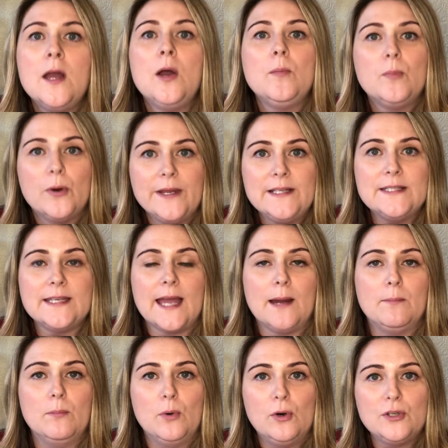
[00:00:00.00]
Pointing out
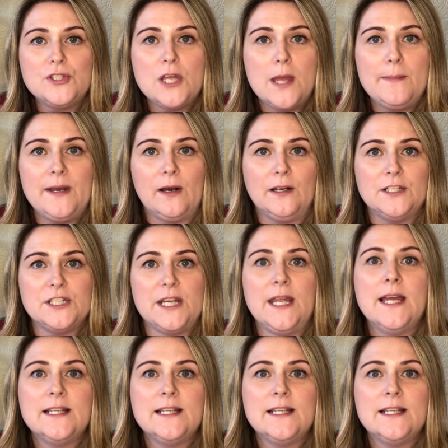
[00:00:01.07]
more terminology